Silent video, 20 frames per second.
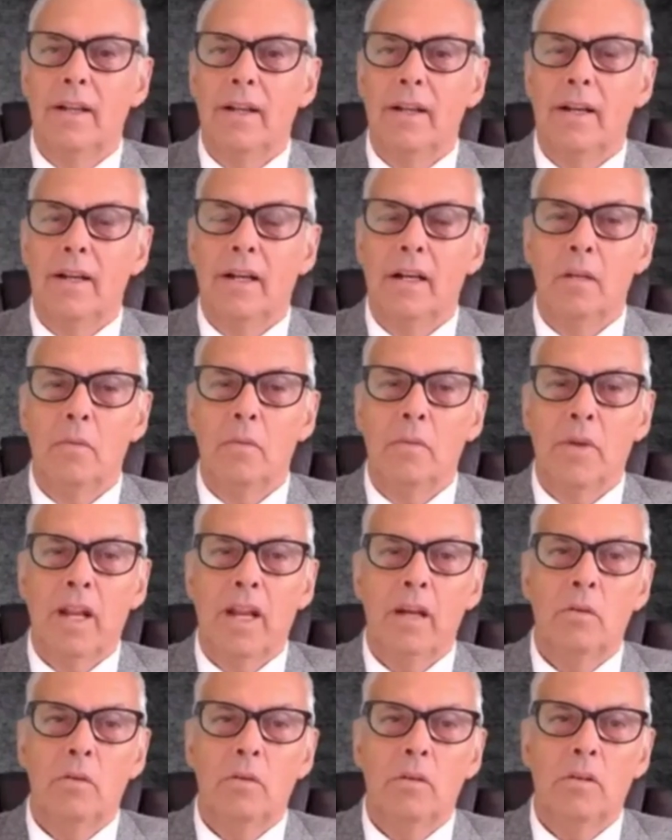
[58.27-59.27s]
I am
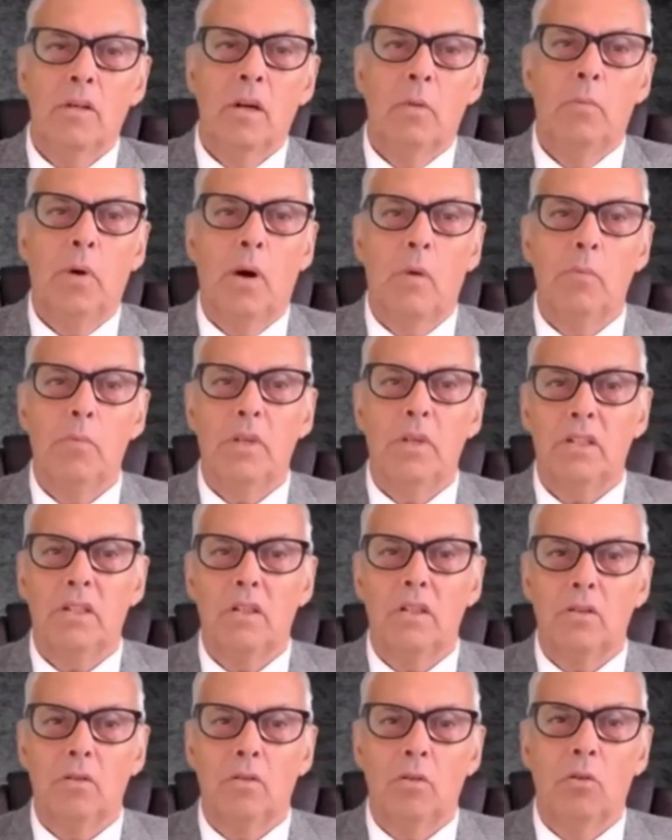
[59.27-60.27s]
now a
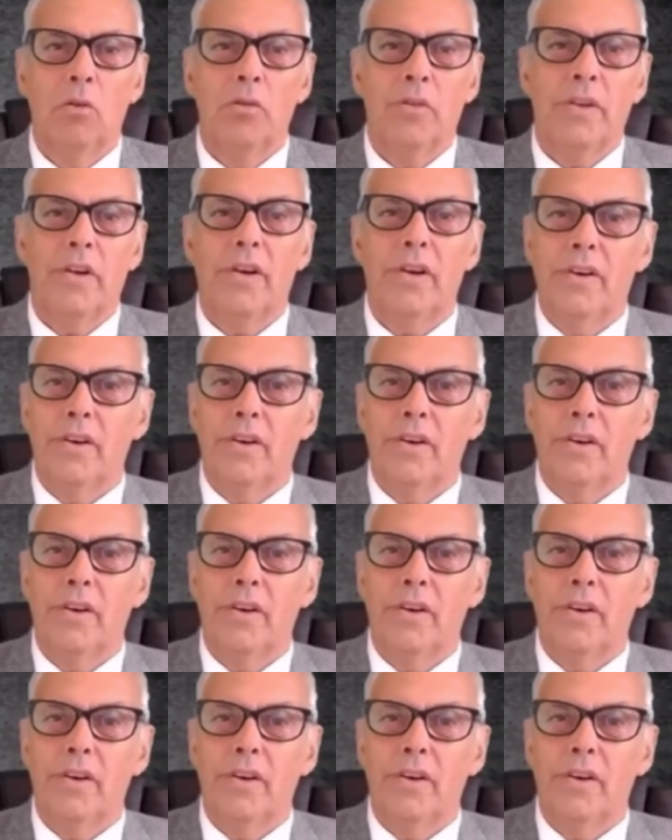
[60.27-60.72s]
published author.